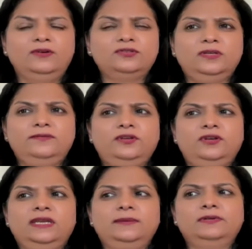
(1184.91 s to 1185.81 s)
So if you're
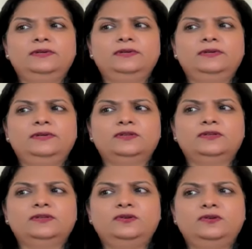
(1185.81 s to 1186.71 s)
not able to do it
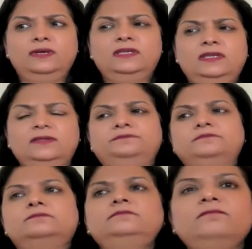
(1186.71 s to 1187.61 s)

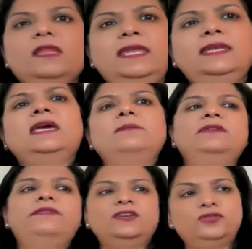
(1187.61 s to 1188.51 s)
in a timely fashion,
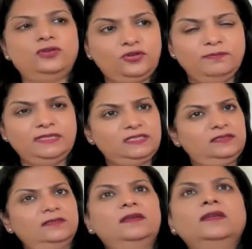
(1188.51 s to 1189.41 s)
or you miss,
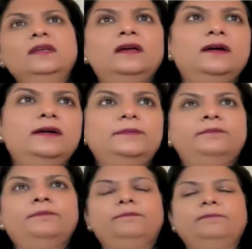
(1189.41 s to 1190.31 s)

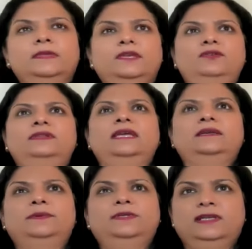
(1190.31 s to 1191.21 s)
that
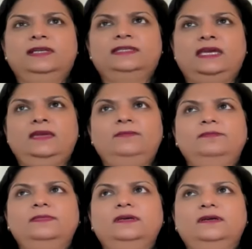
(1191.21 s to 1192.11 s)
particular time,
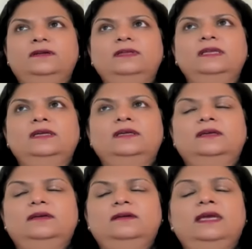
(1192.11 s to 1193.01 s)

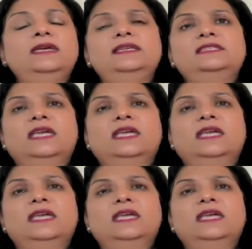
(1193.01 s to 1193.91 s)
it's again
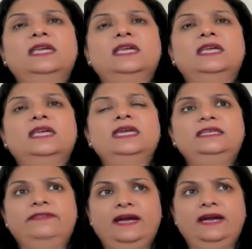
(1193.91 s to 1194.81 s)
divided
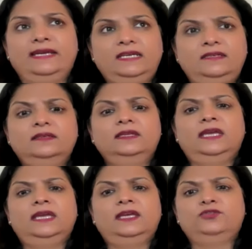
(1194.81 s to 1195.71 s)
into two parts,
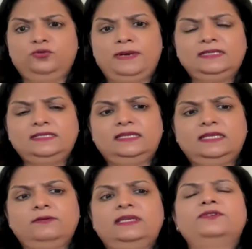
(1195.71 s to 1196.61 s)
I think, with reference
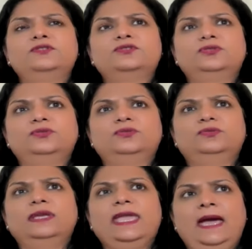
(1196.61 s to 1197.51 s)
to the cap.